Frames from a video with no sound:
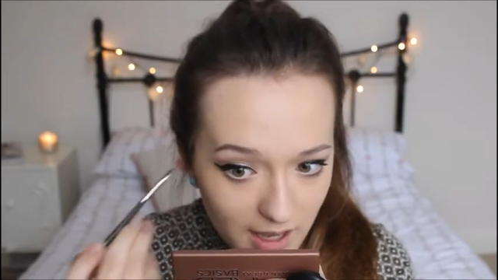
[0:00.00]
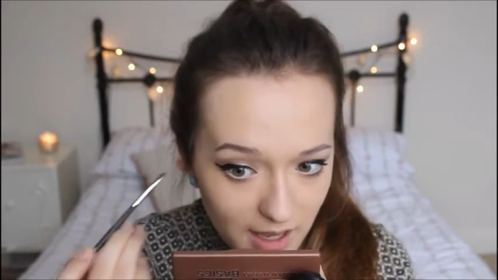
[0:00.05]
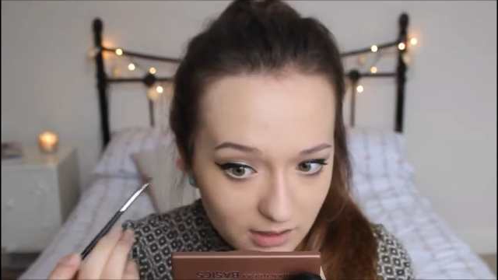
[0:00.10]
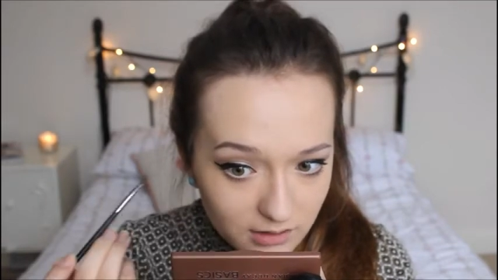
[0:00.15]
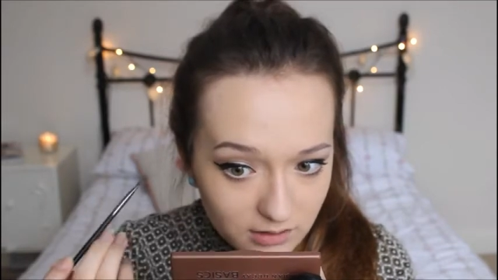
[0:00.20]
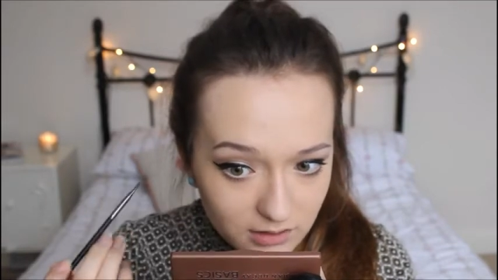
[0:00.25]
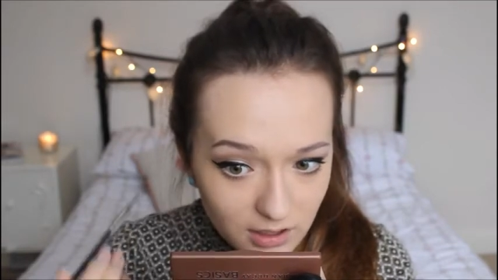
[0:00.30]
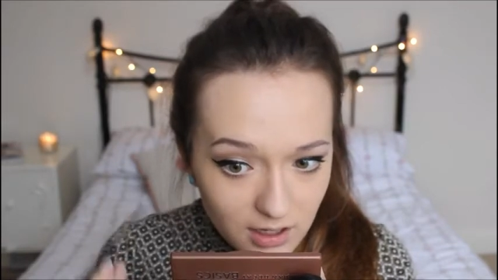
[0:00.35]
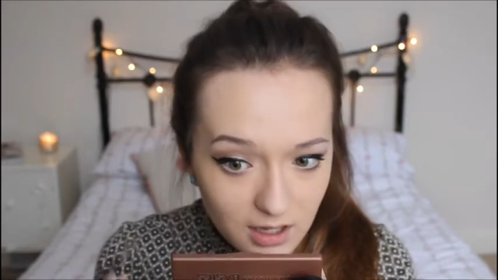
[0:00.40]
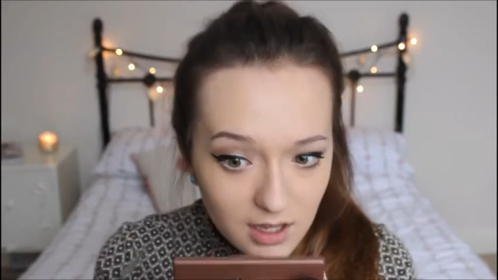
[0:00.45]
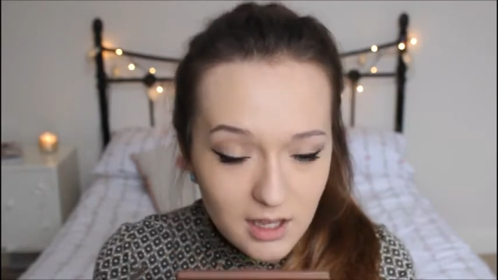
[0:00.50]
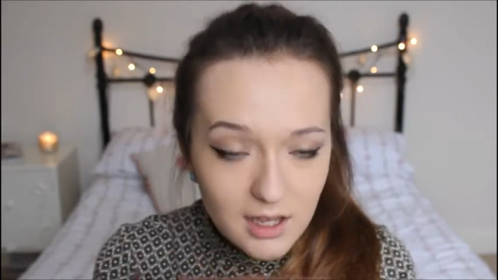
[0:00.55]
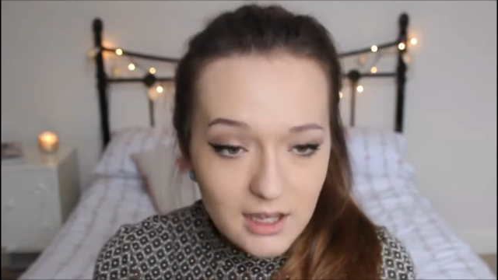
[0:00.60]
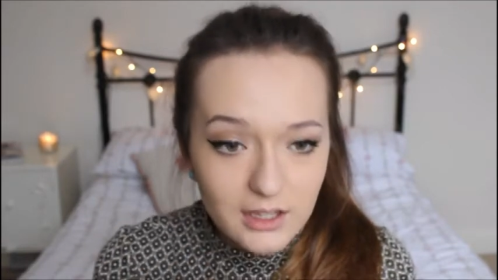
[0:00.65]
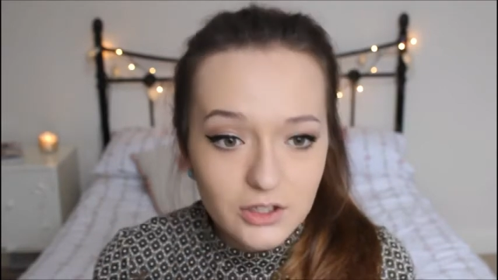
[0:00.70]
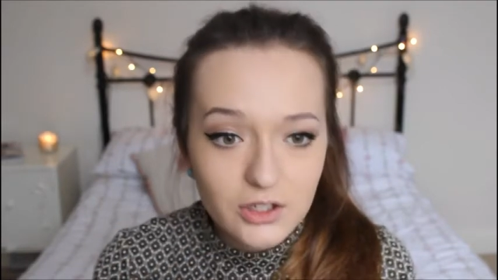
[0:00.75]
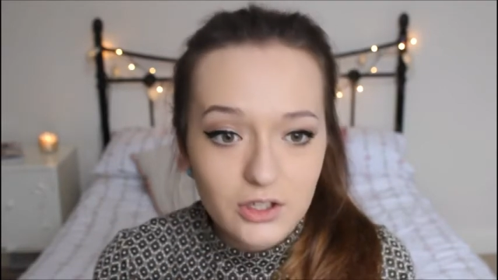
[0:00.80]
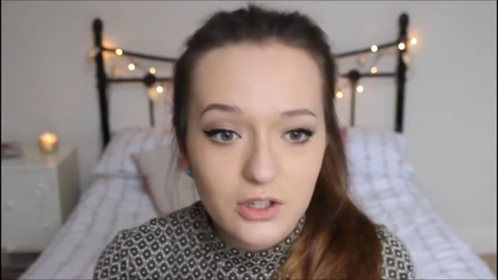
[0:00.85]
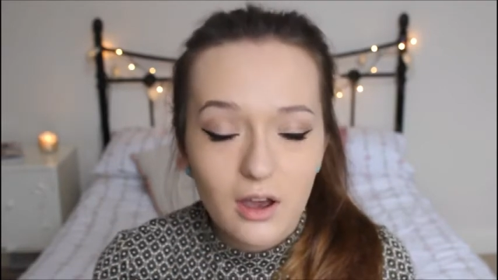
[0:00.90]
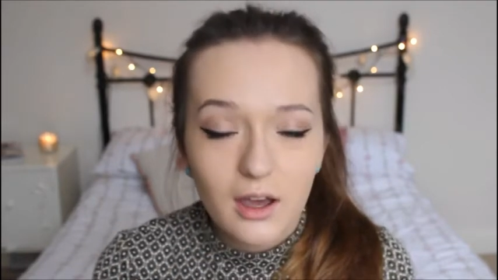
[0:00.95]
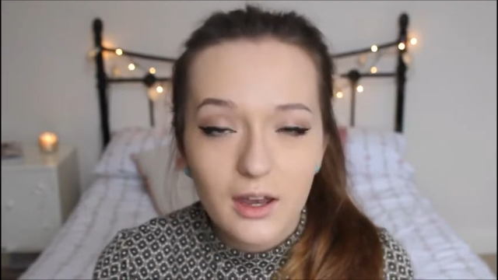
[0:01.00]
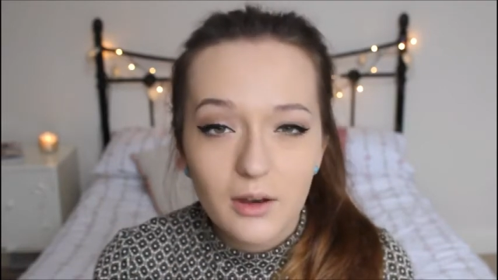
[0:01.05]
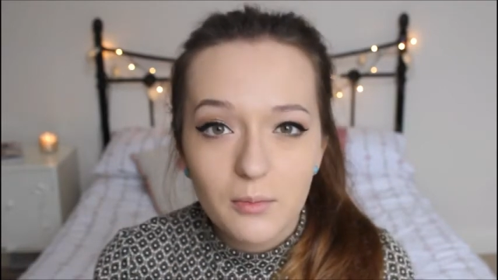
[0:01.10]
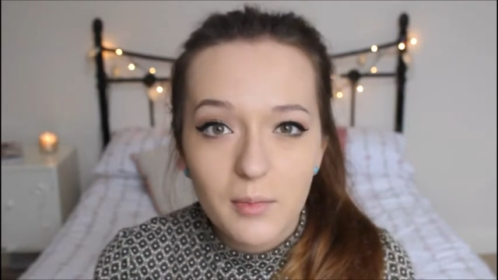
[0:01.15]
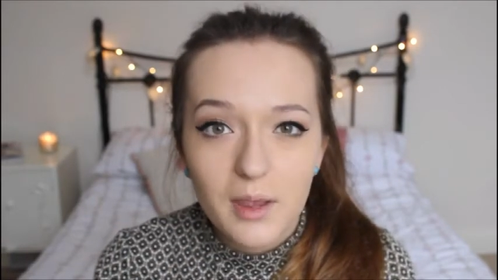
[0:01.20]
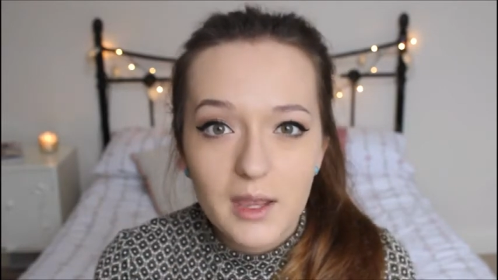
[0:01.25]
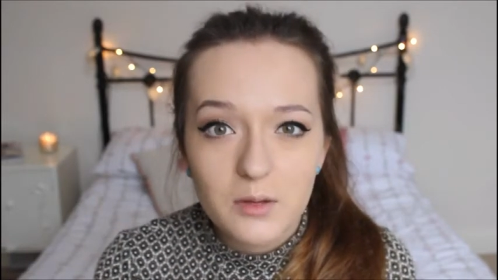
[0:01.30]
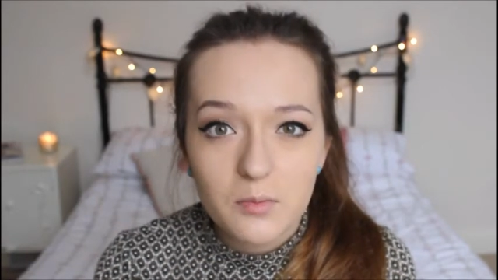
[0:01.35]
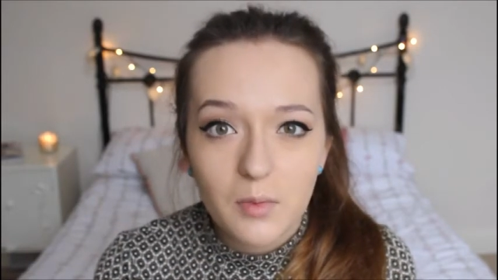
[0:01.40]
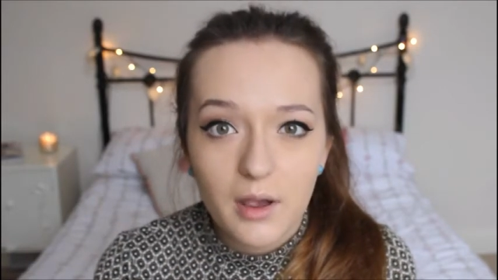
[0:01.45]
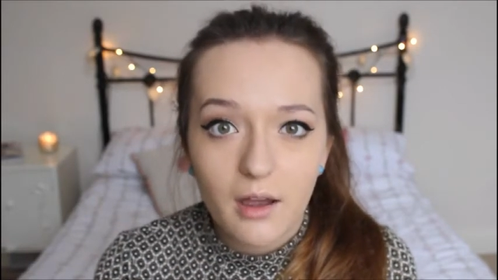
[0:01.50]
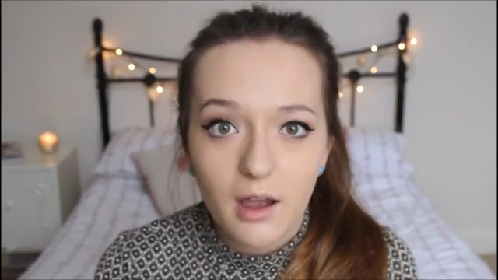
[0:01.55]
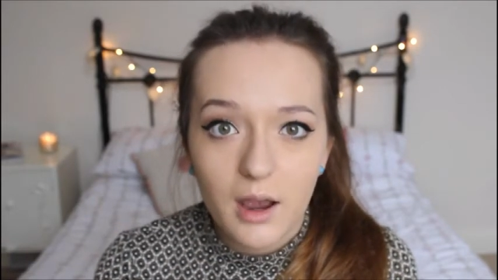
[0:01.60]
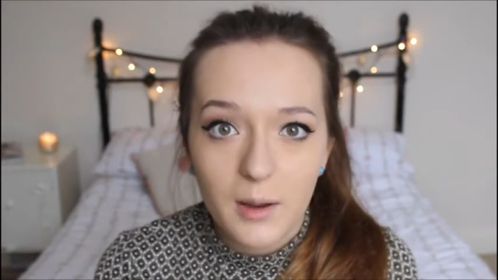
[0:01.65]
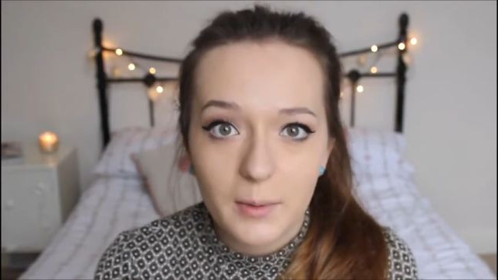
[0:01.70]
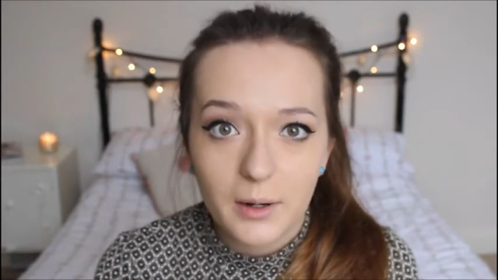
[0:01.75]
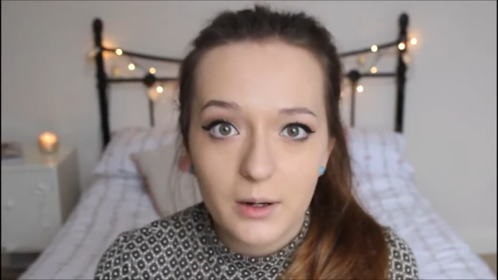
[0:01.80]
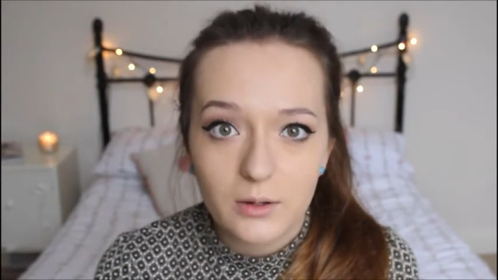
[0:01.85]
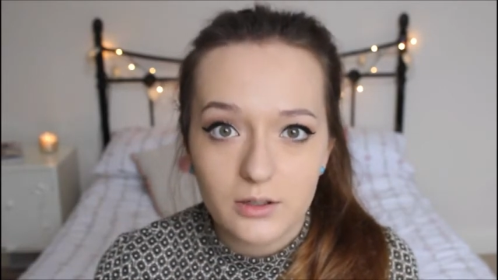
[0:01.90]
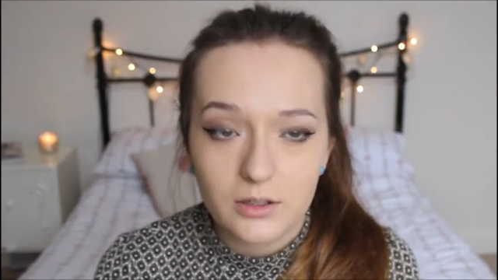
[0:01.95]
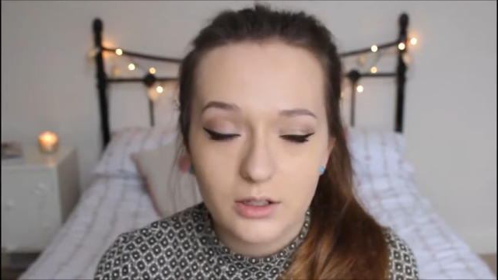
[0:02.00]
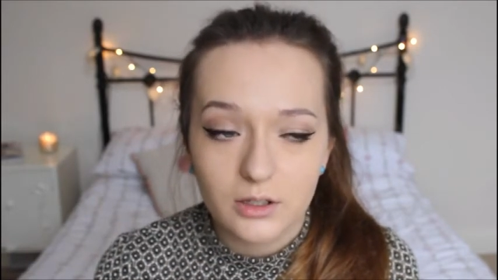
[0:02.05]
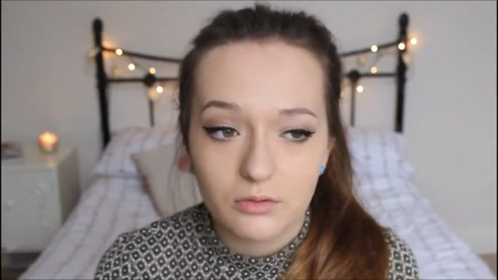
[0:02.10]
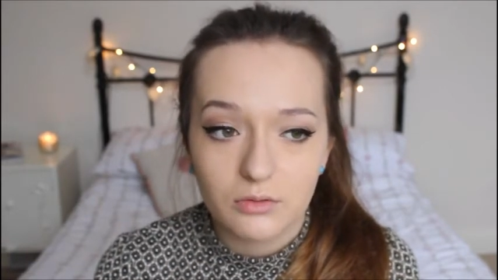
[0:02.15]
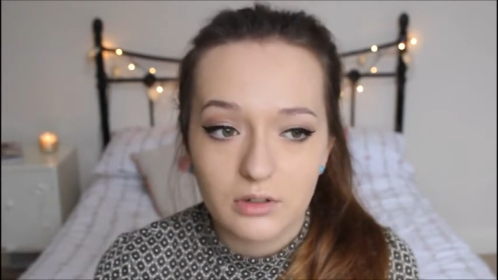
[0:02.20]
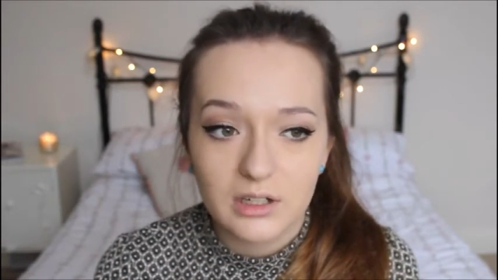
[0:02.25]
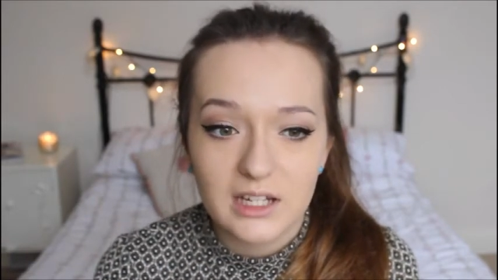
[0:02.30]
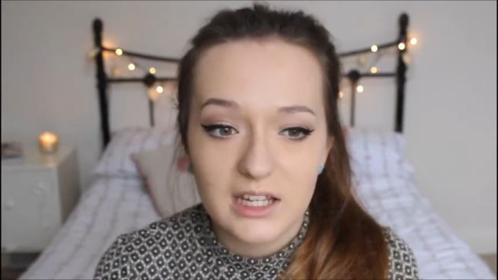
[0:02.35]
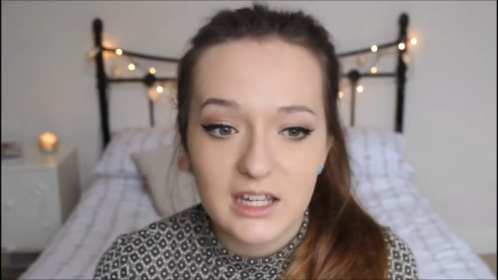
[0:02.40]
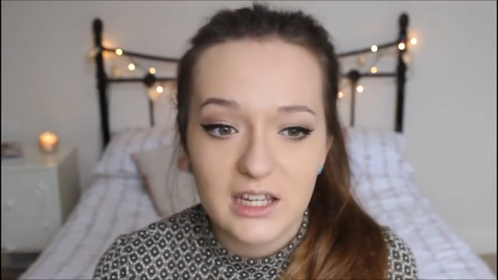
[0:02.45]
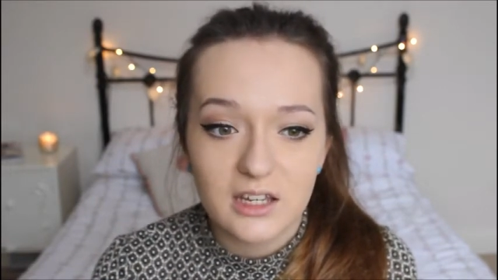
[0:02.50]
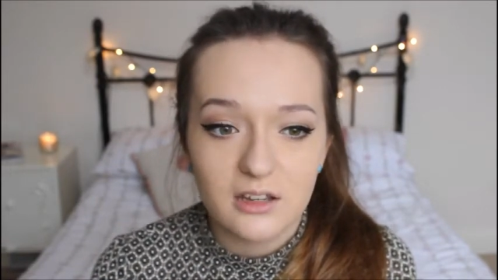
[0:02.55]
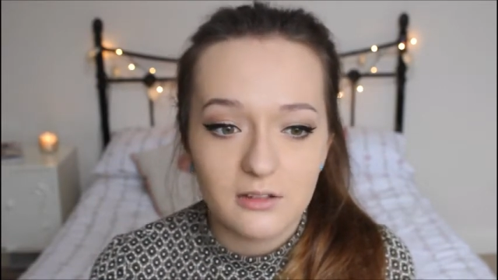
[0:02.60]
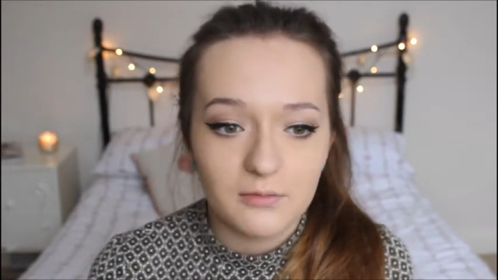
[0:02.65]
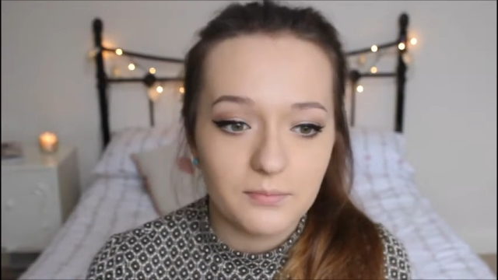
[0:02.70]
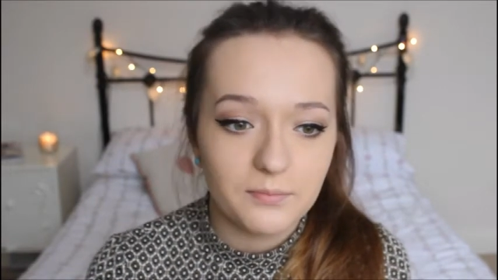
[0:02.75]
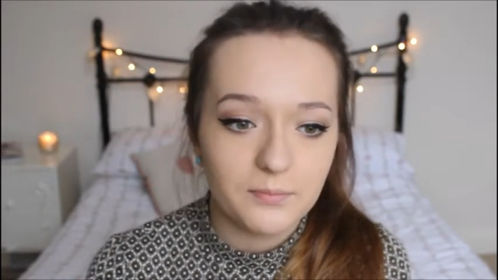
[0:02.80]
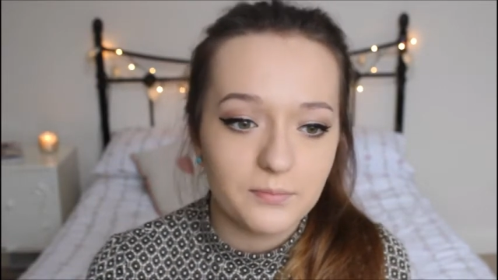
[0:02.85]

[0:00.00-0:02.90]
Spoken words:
and it just kind of made my eyebrows look really,